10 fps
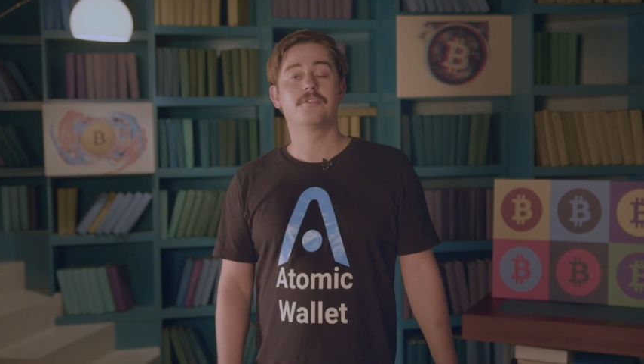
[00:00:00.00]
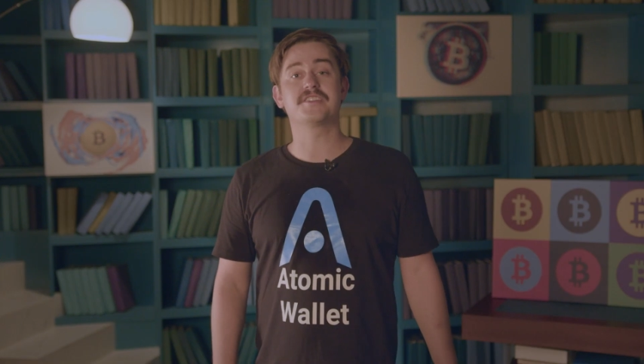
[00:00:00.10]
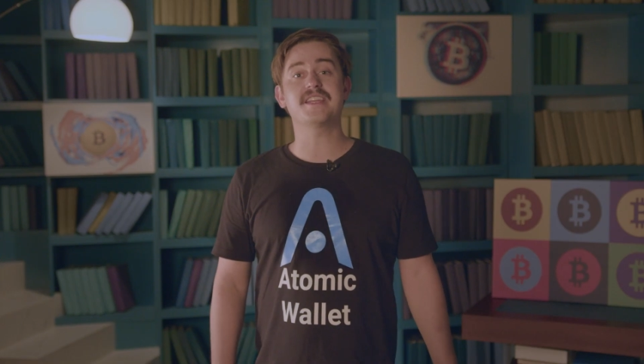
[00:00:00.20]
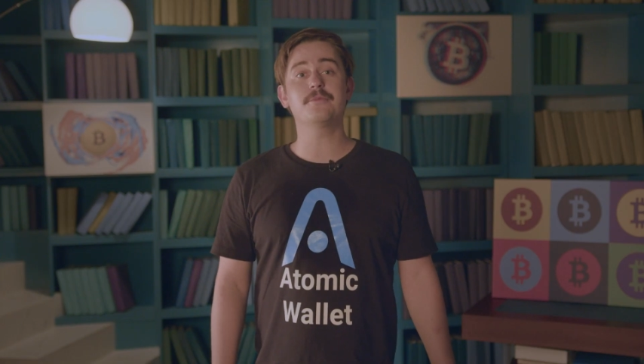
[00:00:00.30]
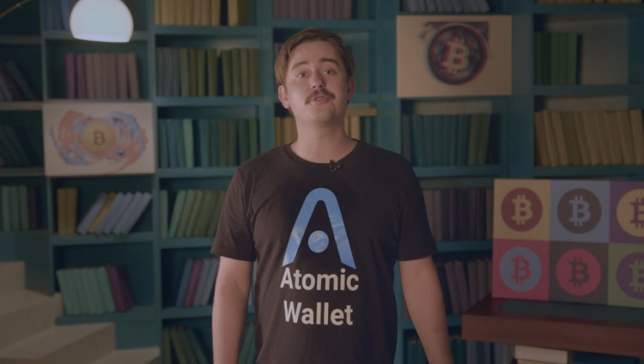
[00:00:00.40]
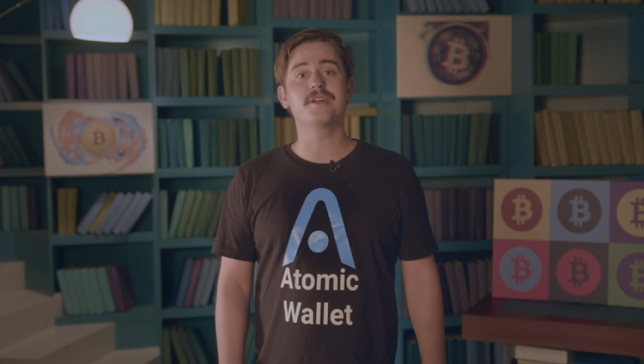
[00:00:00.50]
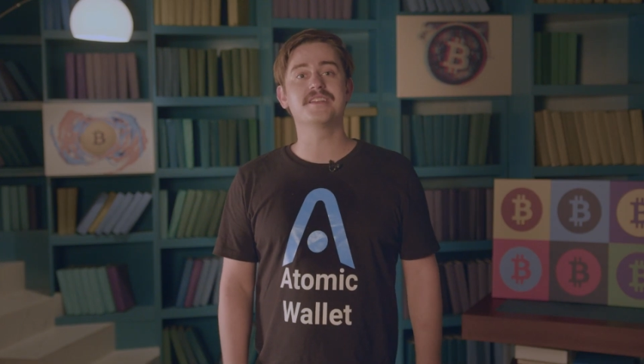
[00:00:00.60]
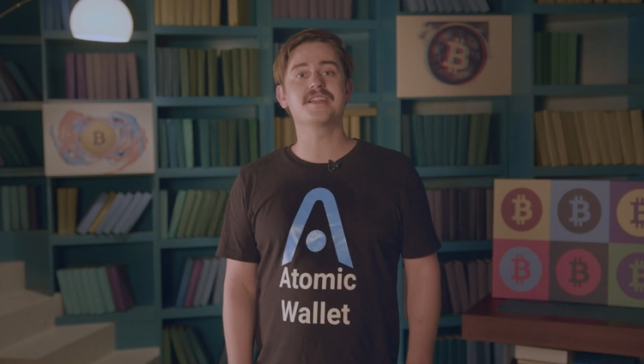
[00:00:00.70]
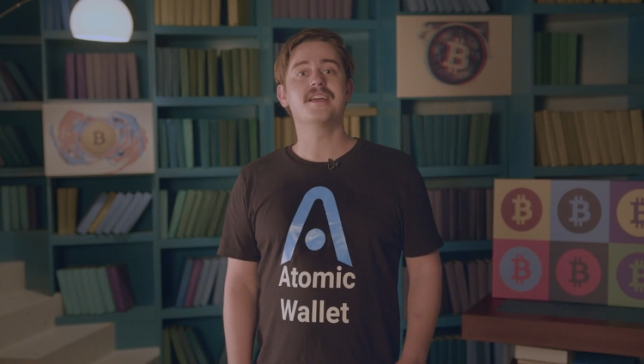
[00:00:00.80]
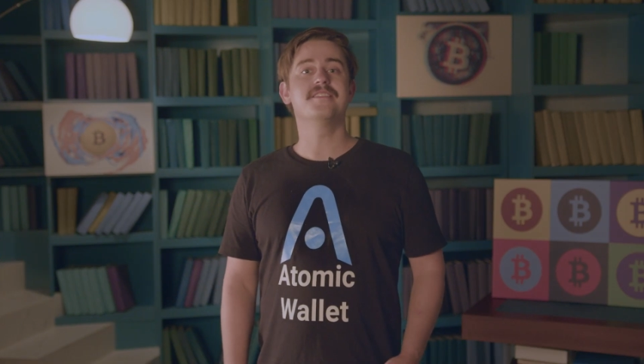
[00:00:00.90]
For
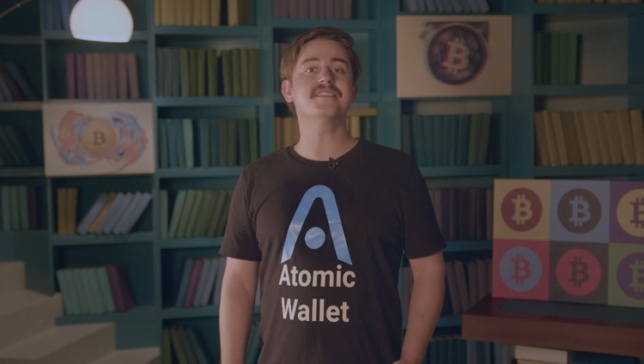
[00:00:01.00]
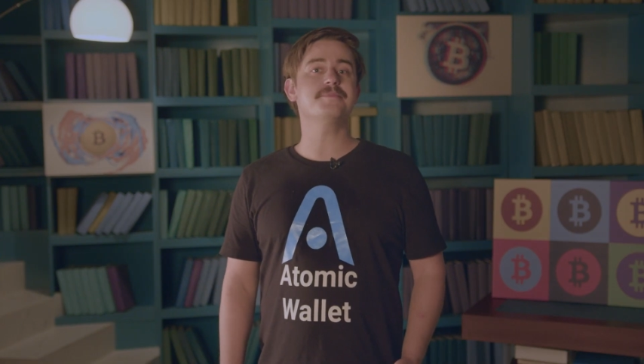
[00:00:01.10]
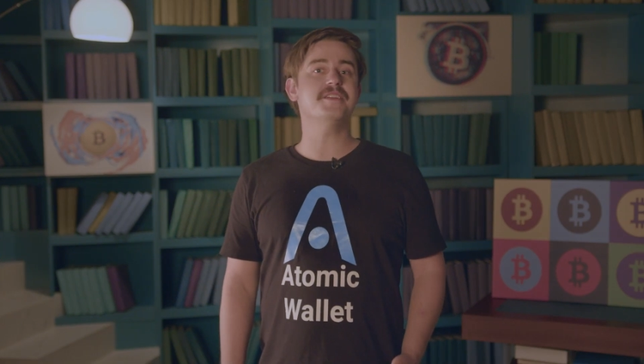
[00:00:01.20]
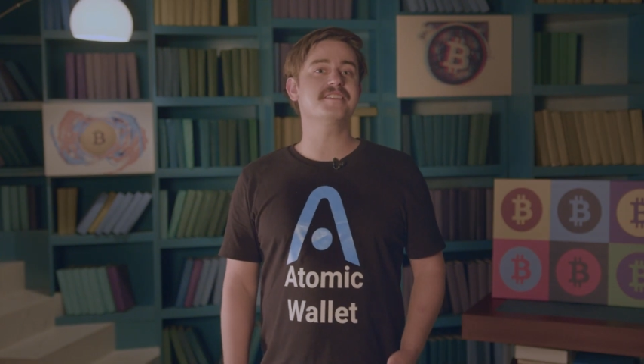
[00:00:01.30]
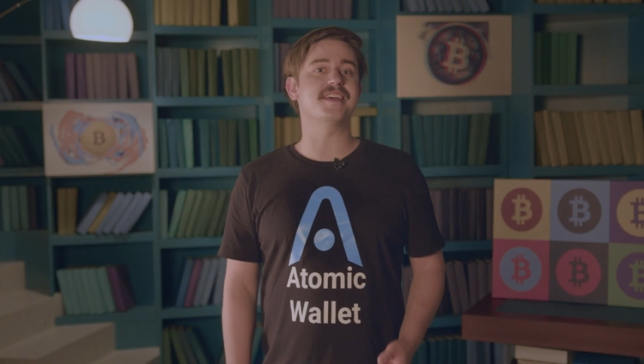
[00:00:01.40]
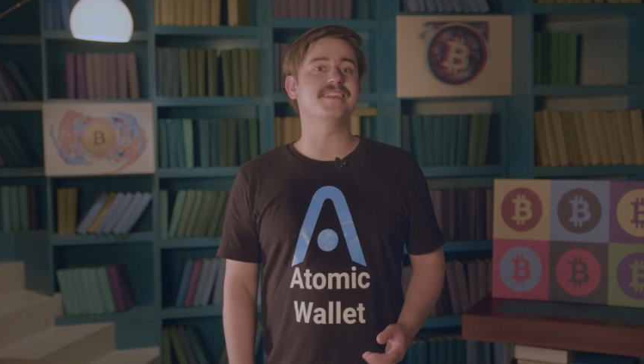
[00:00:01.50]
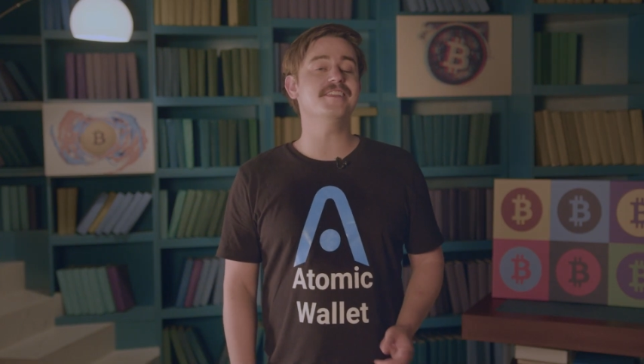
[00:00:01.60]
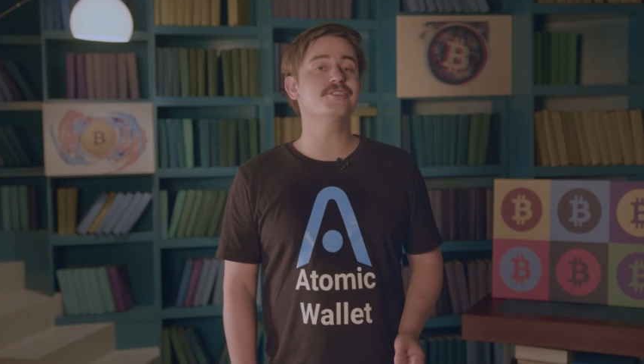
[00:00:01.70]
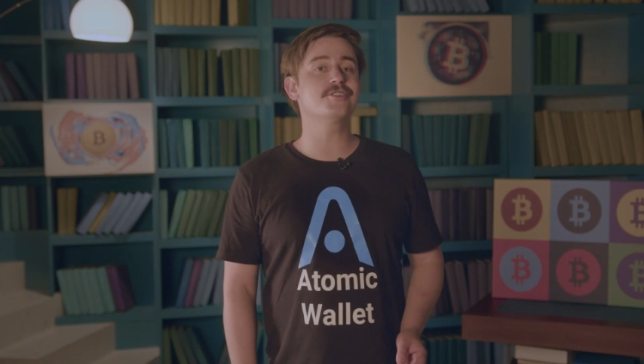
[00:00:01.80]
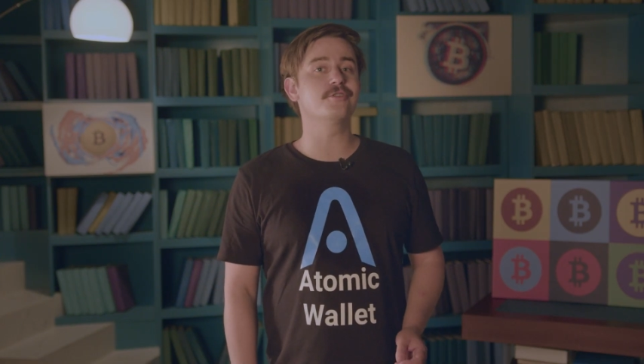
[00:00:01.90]
stablecoins, this means that
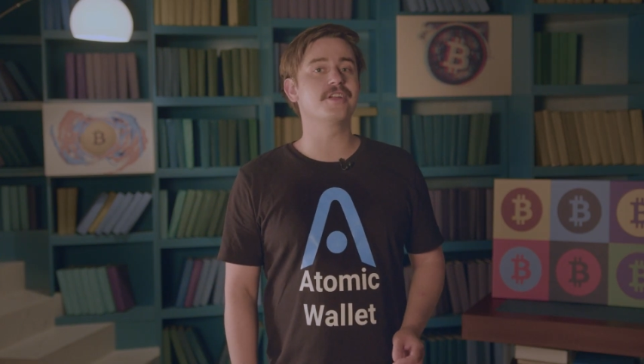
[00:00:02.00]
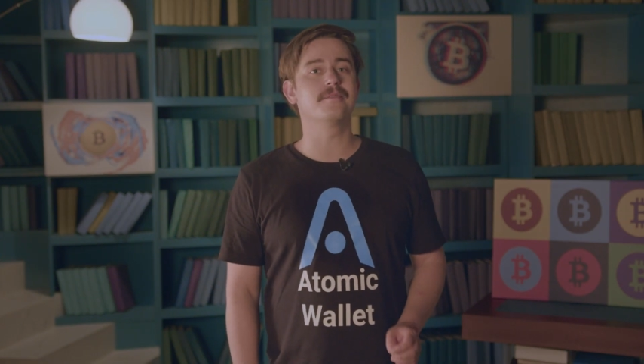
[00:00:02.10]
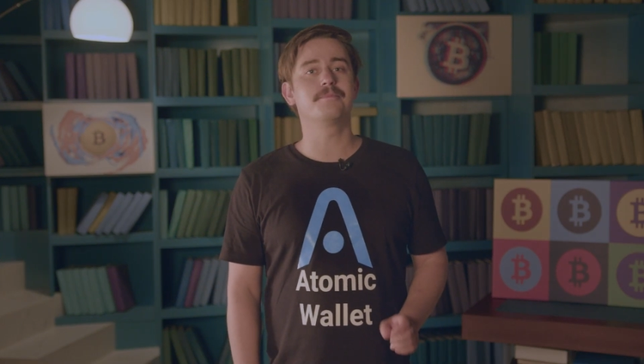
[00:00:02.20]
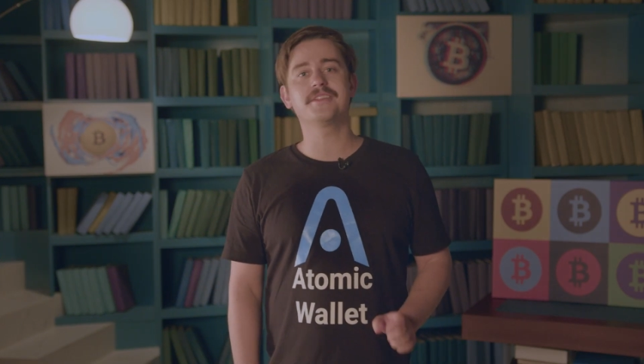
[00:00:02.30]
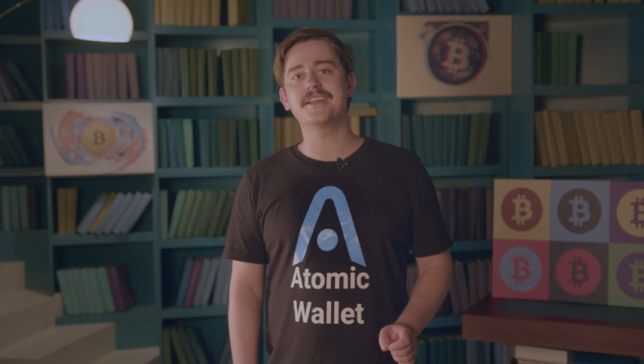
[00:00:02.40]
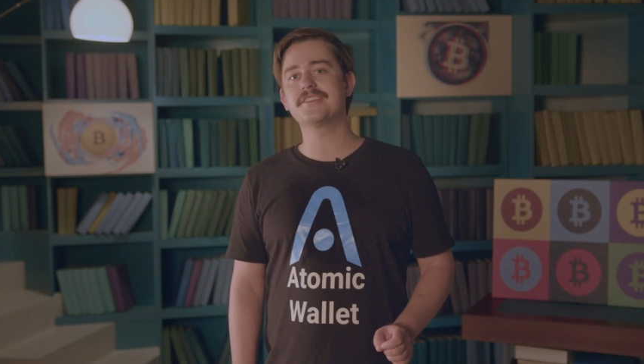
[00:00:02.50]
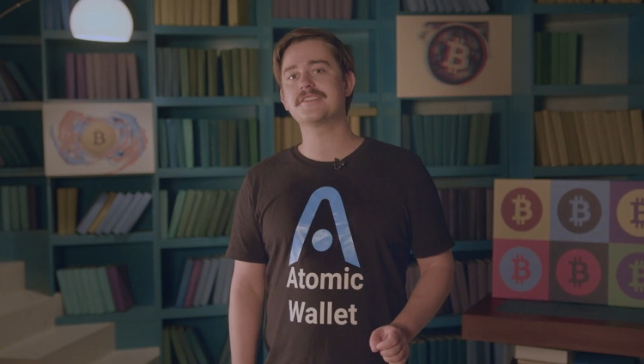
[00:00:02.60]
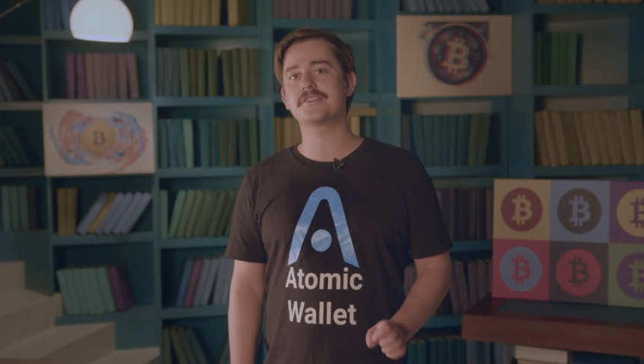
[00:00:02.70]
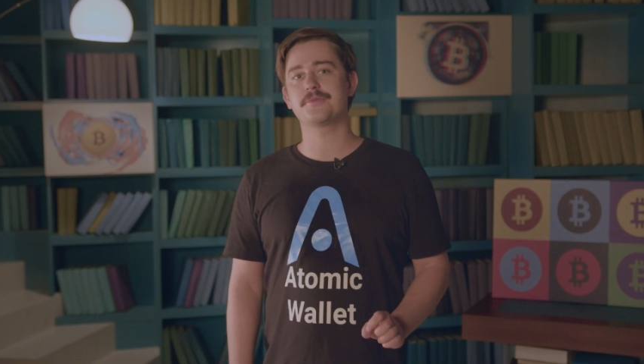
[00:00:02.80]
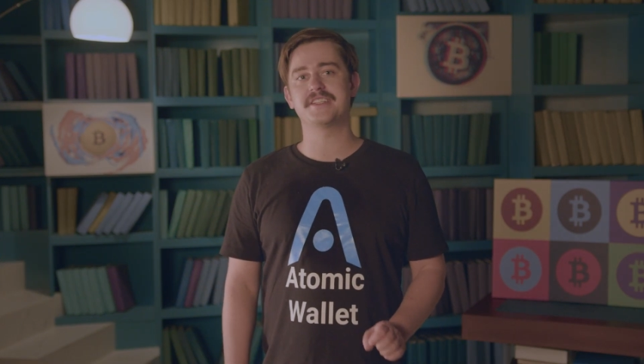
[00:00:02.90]
each token
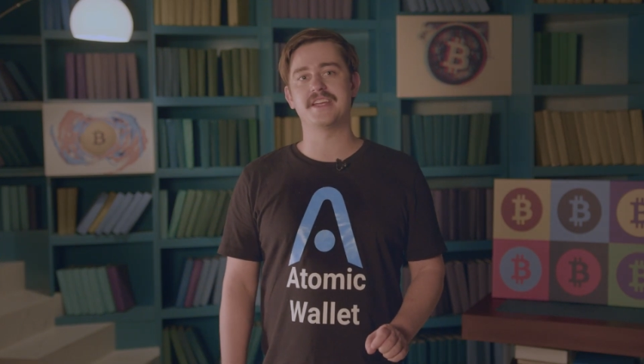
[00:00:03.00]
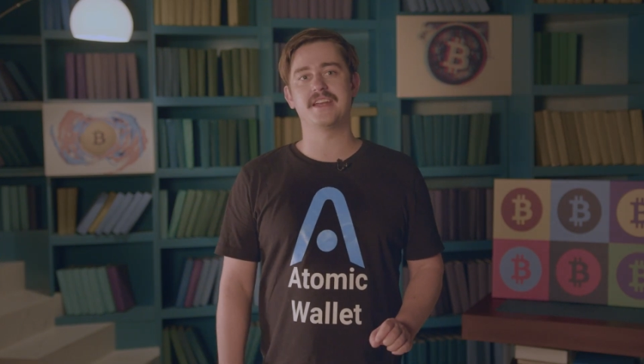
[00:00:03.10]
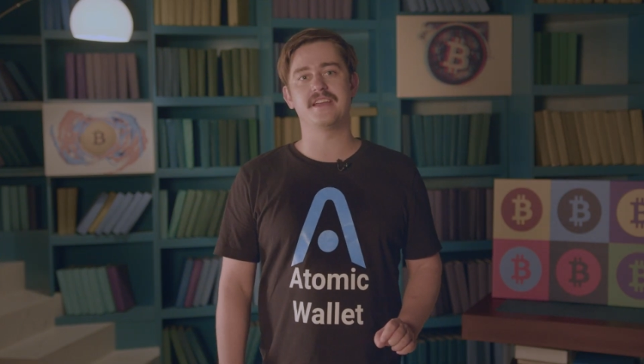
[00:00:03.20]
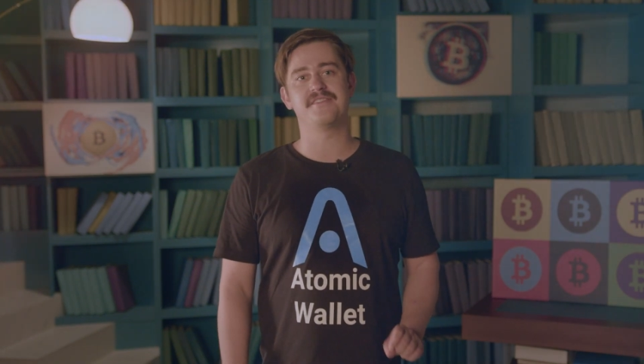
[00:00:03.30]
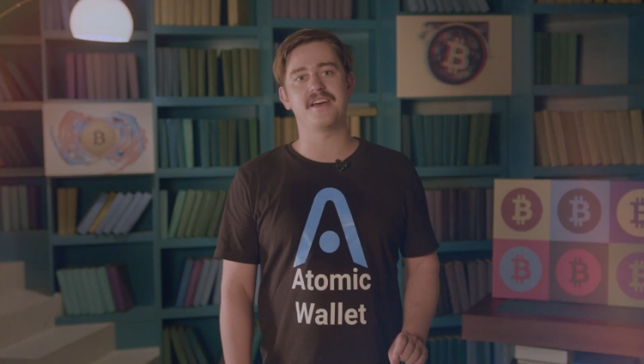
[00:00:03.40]
pledges to retain a